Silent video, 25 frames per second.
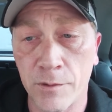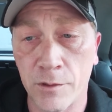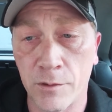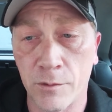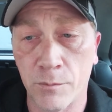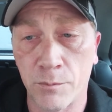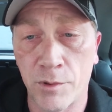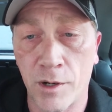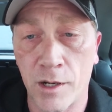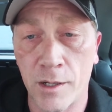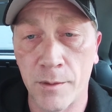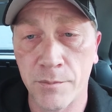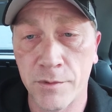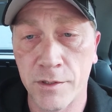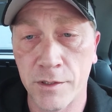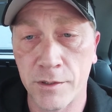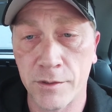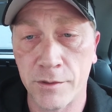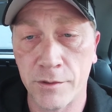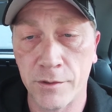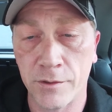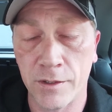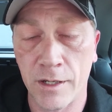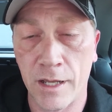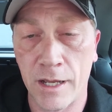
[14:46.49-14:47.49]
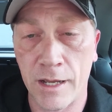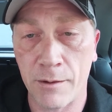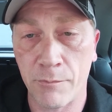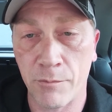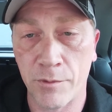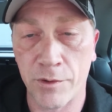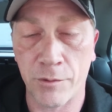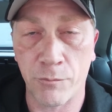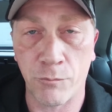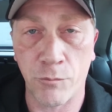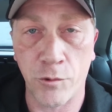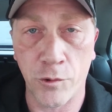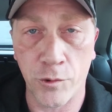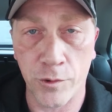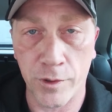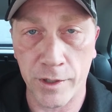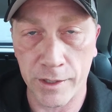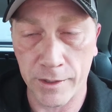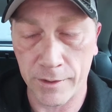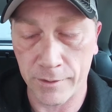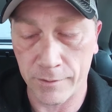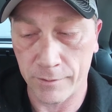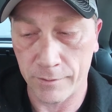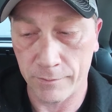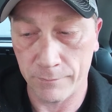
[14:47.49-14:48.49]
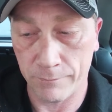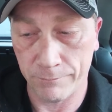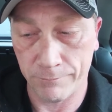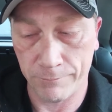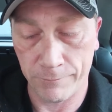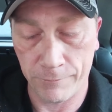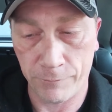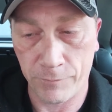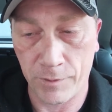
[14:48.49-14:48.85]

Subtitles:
It'll prompt you to do that with a warning and